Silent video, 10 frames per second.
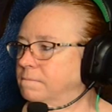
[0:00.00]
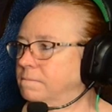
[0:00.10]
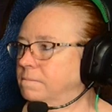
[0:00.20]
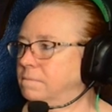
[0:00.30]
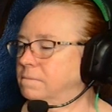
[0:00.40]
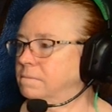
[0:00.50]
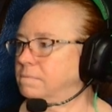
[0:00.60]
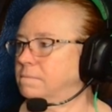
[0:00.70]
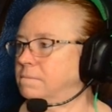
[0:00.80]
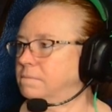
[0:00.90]

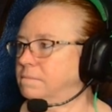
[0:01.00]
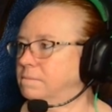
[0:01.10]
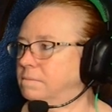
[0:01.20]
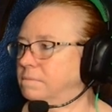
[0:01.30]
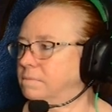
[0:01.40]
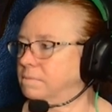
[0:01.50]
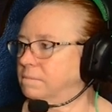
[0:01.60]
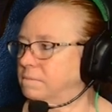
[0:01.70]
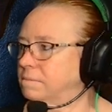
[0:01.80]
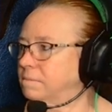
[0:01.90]

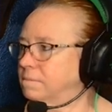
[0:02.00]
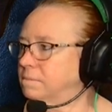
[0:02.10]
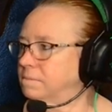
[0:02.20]
[no speech]